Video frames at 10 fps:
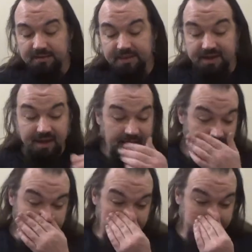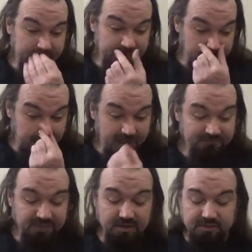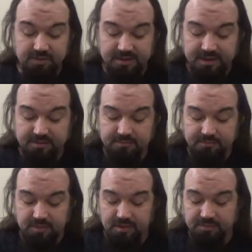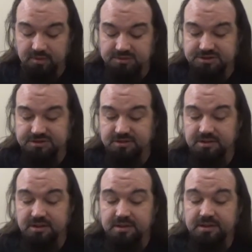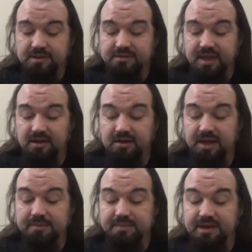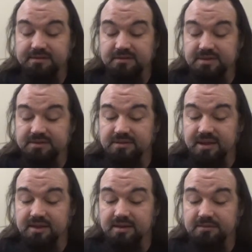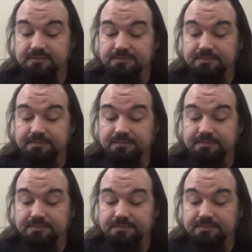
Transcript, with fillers: They have found her, and they approached Saturnine, basically saying,